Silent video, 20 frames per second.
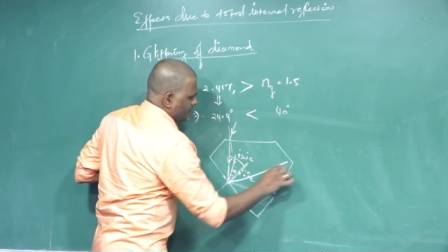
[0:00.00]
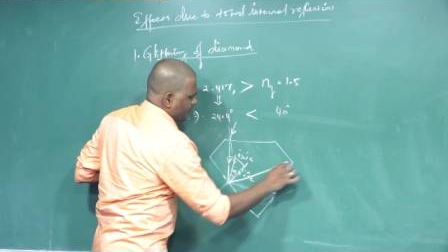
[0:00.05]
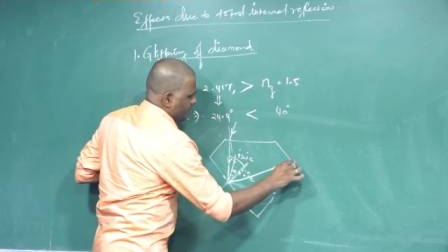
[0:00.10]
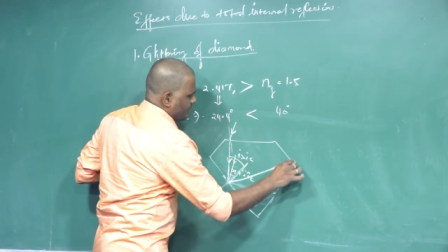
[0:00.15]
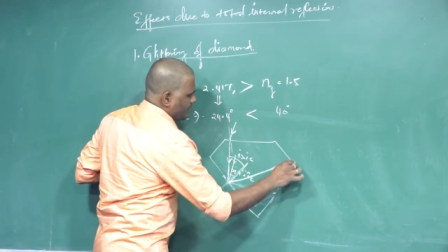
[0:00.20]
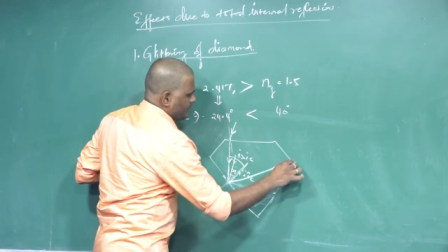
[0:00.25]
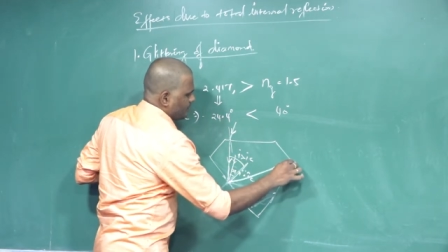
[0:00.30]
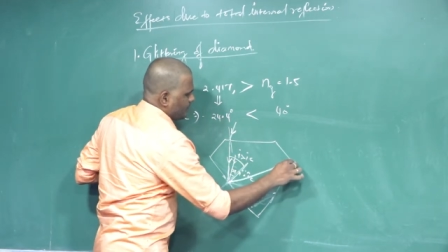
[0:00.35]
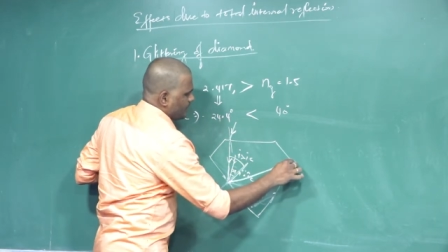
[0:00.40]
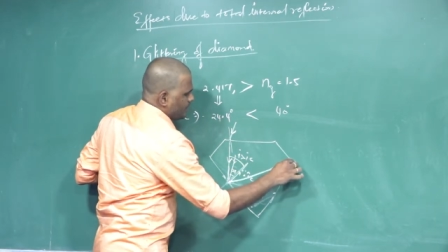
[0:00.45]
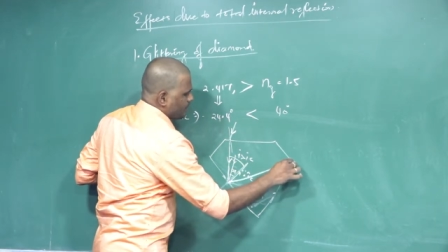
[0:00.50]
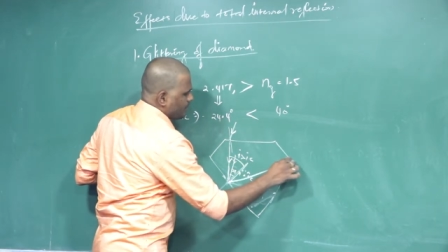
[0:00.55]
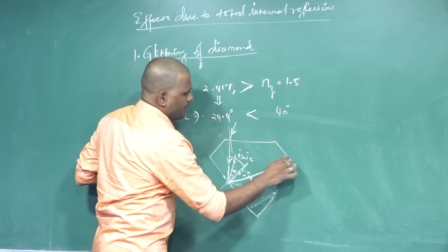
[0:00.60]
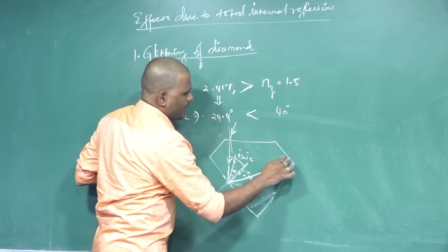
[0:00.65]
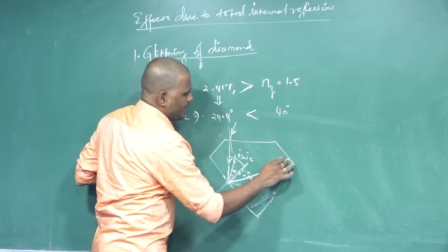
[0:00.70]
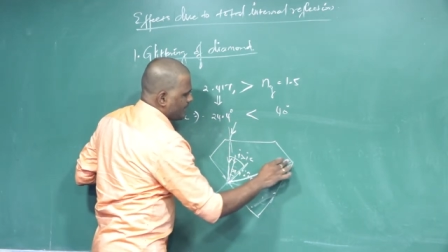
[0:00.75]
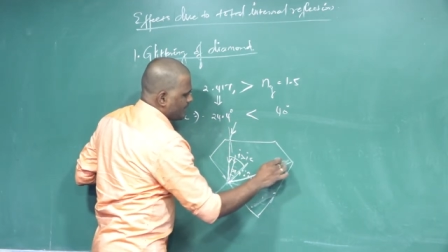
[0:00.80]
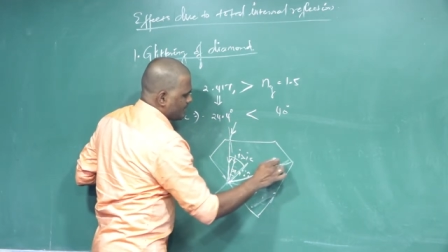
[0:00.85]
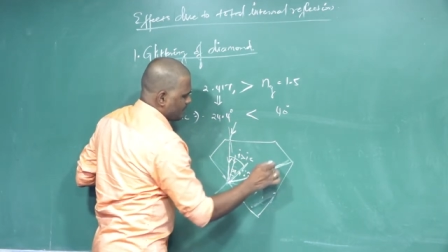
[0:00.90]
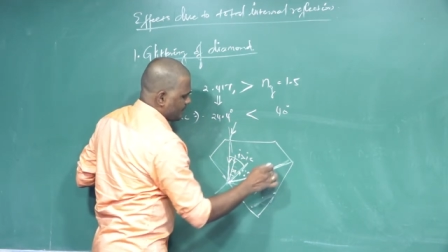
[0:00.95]
reflect
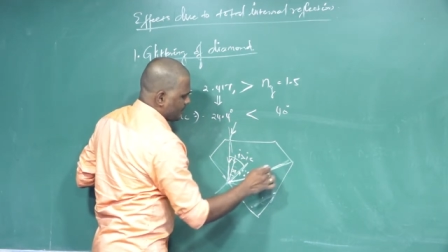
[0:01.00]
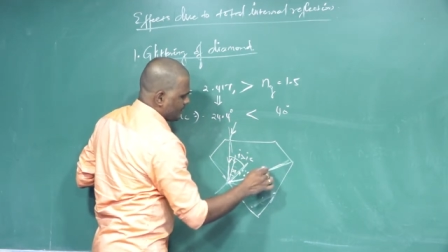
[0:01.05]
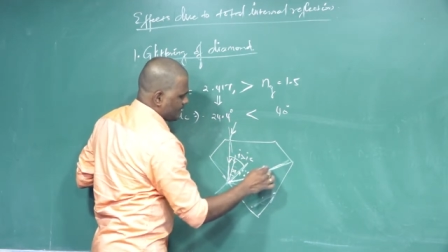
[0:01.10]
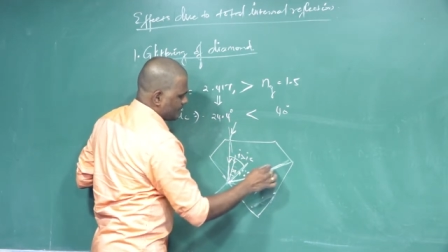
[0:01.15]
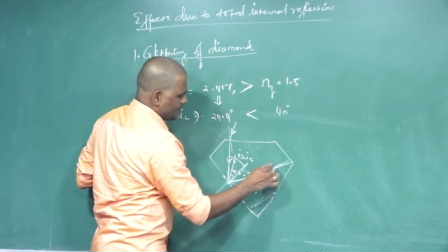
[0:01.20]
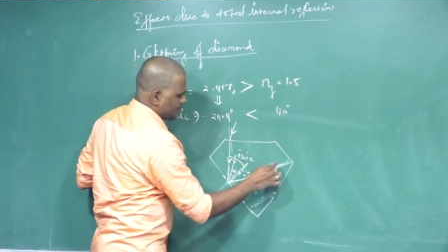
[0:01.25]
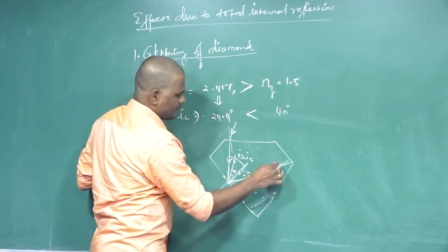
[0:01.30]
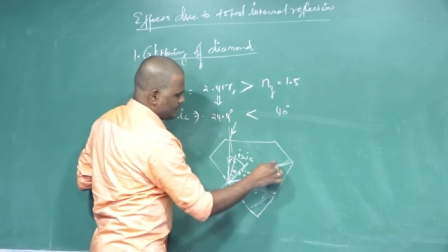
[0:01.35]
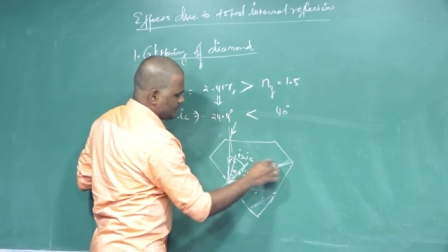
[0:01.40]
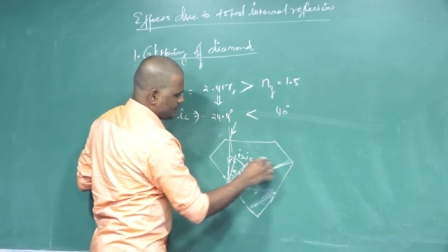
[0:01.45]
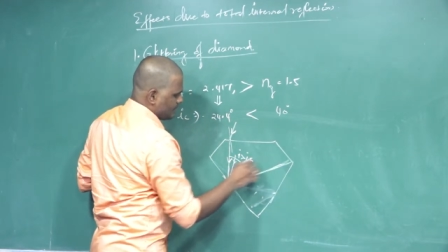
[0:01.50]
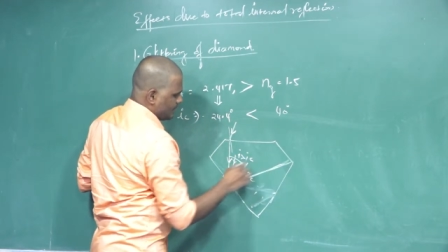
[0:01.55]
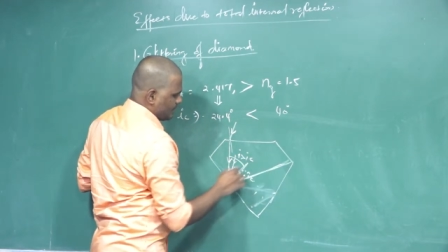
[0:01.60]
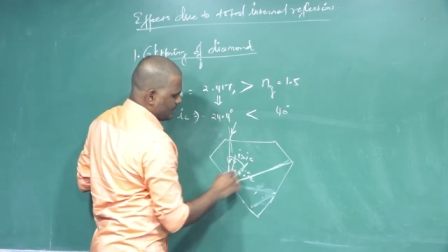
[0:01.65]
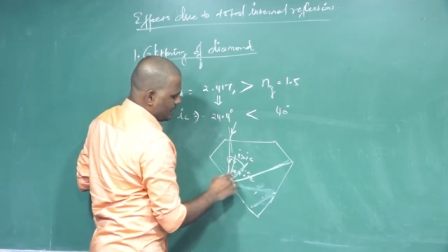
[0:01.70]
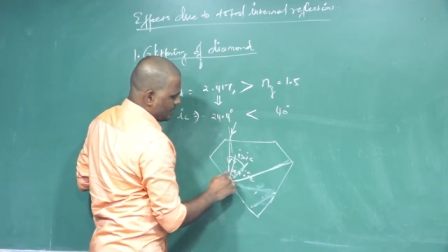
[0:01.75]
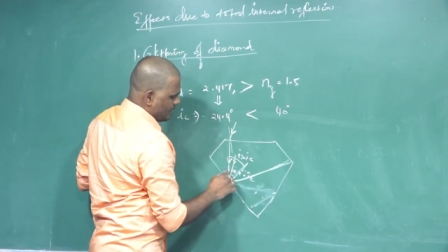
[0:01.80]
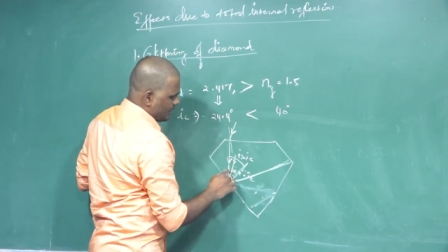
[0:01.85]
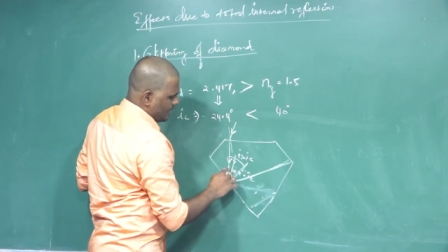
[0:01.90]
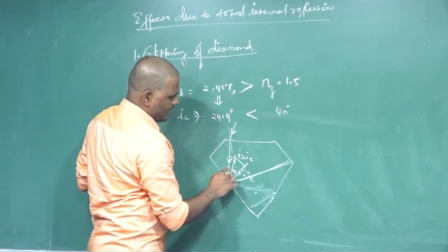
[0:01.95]
back like this.
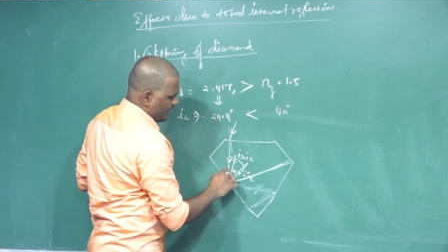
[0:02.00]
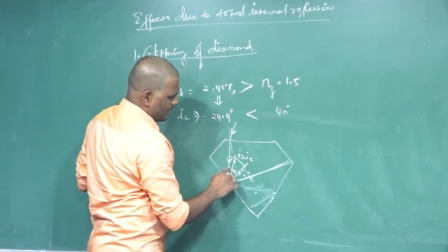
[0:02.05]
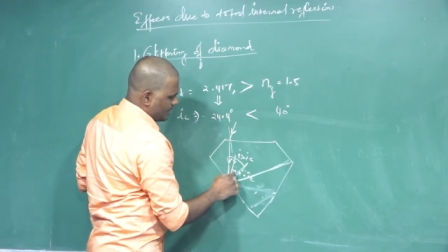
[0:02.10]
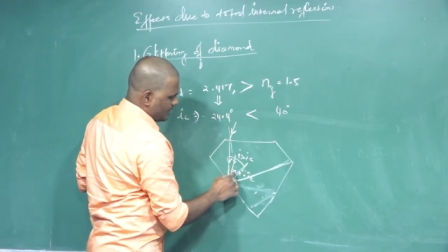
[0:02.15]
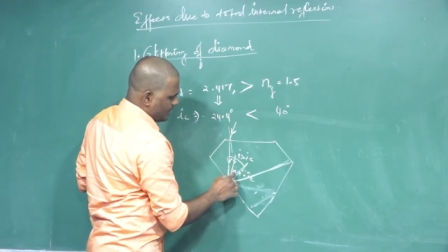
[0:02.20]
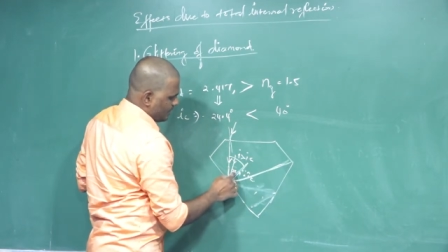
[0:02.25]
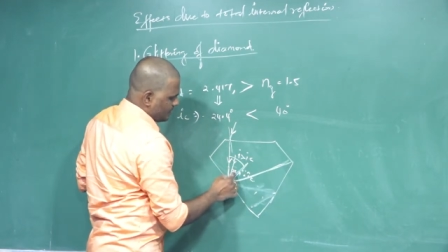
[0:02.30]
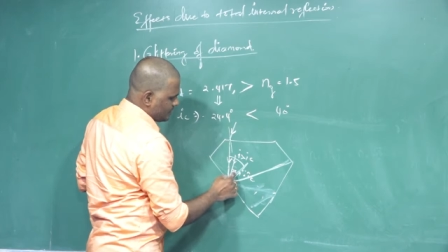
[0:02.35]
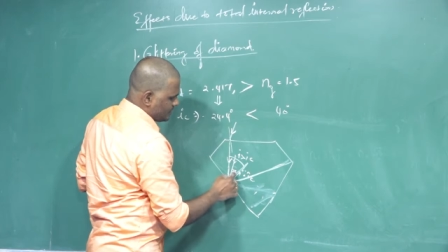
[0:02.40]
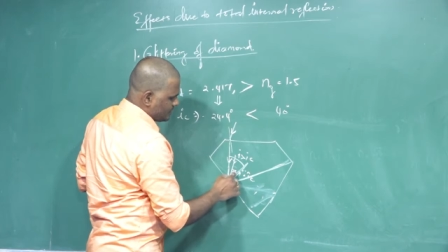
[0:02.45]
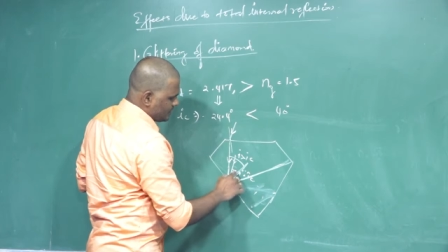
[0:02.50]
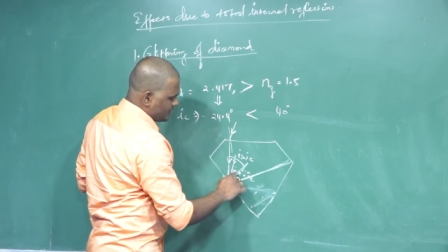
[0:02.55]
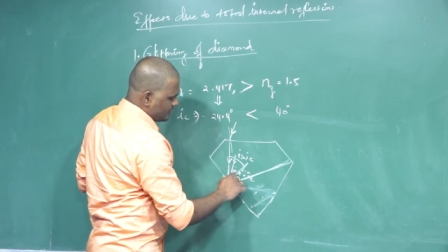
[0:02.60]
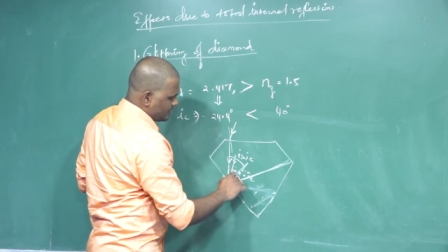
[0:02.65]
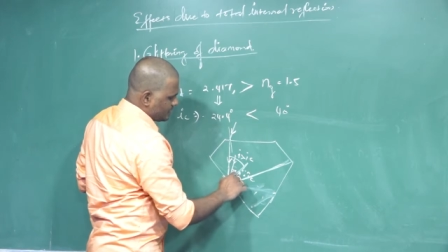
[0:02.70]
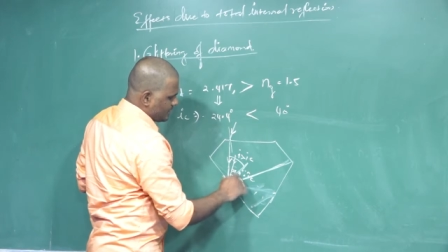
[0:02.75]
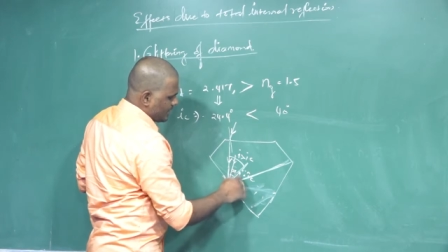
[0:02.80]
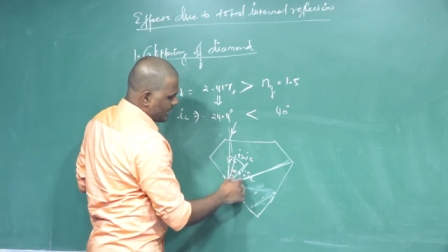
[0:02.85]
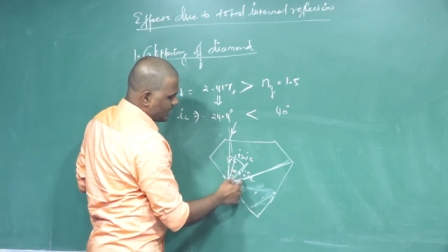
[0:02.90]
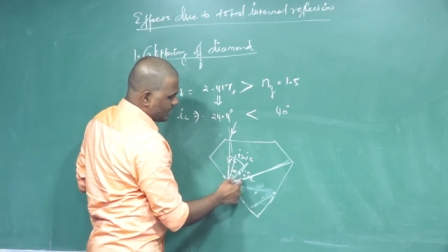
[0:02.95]
Angle of incidence
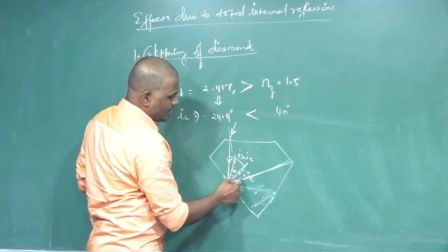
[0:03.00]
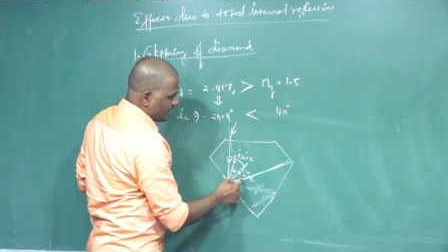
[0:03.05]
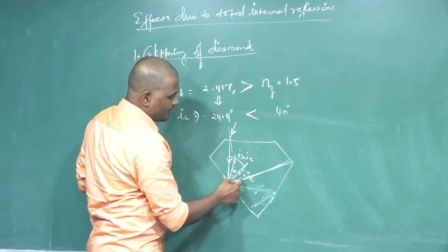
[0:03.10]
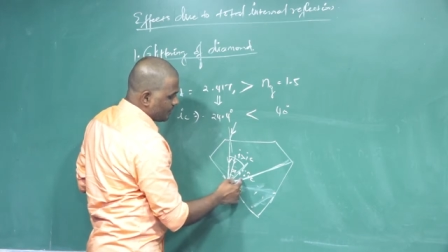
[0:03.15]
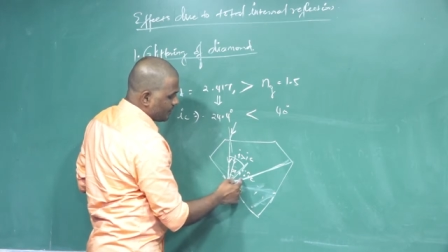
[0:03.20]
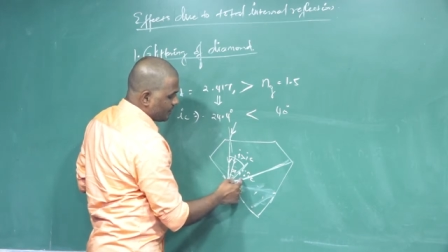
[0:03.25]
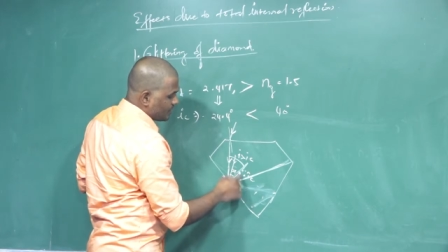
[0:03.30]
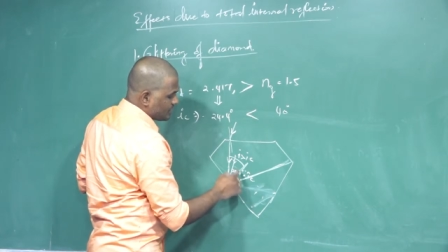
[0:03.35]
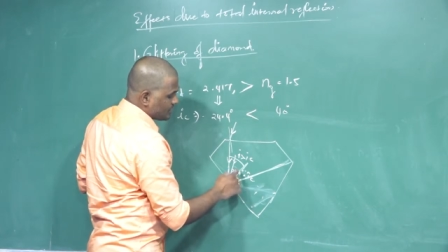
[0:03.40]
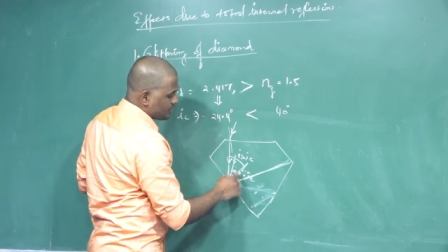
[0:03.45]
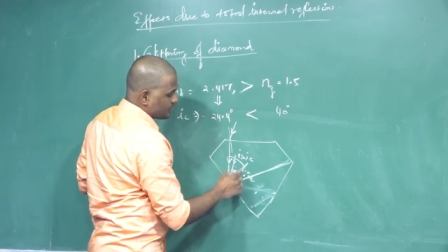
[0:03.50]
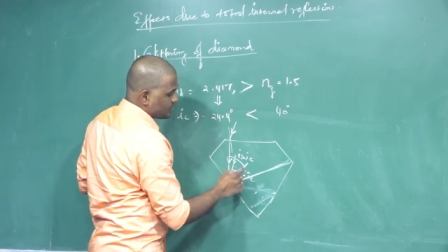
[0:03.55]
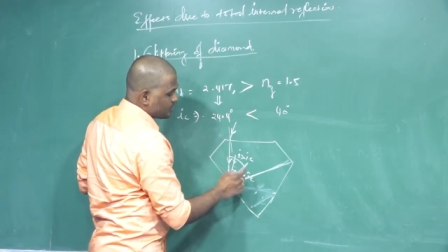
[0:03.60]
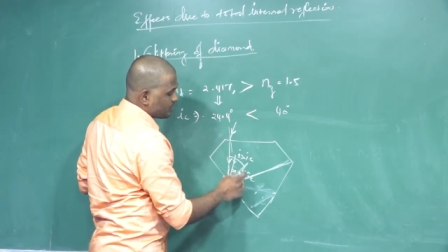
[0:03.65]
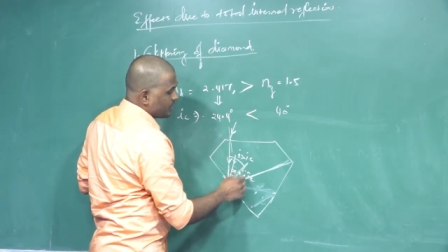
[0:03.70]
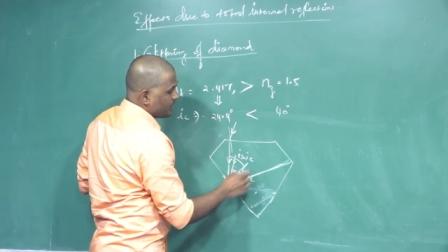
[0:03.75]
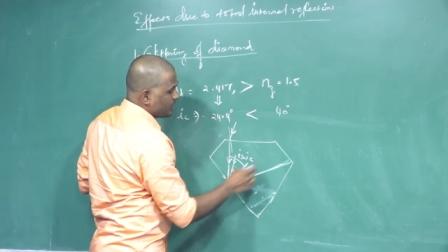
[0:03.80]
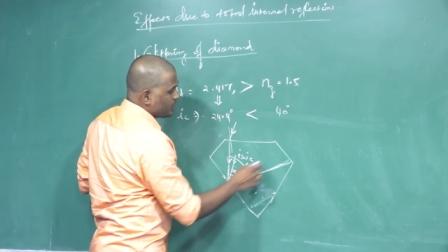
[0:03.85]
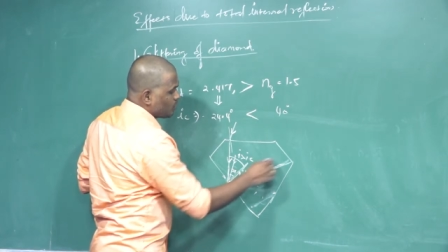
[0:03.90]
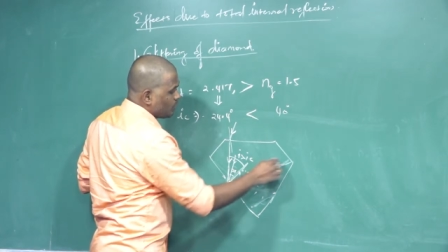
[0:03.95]
and angle of reflection must
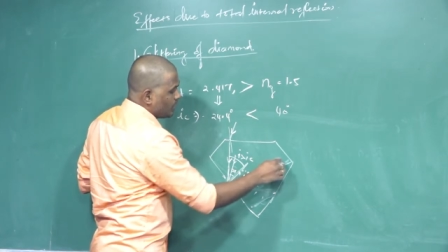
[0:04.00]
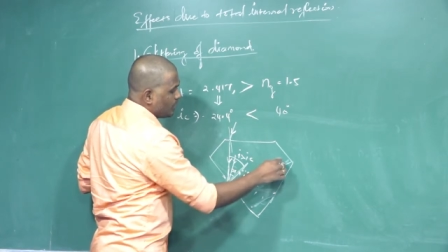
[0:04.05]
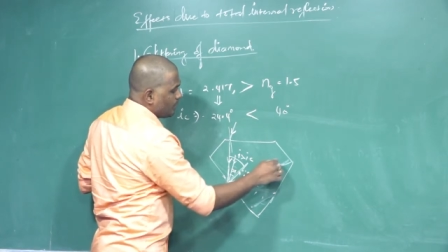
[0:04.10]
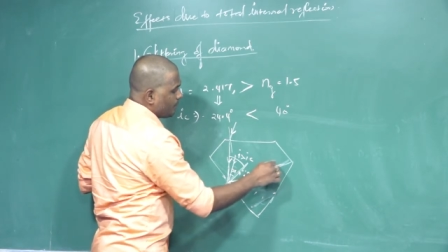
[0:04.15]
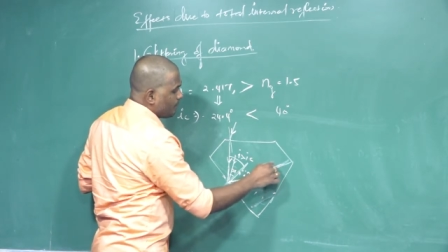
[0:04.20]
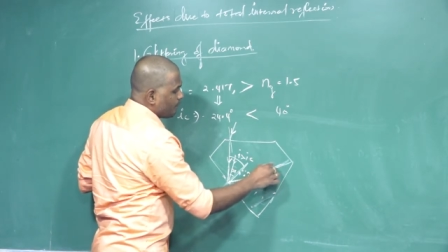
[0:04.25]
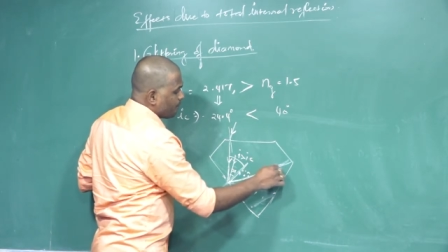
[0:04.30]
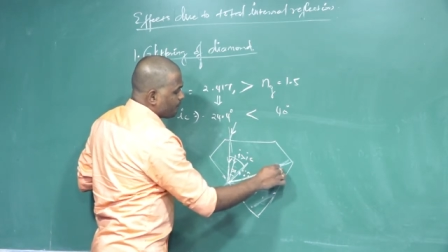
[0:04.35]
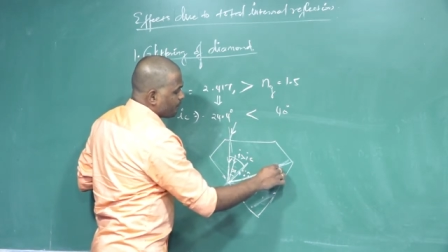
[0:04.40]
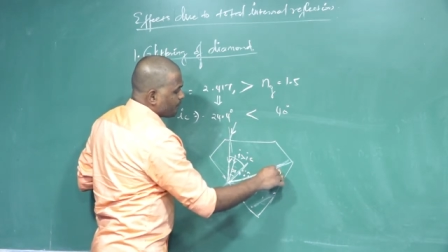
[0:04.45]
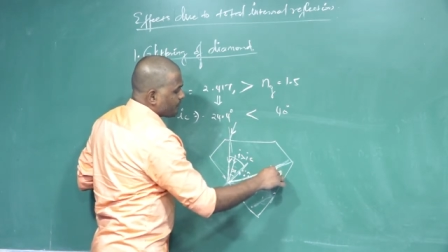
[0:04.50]
be equal.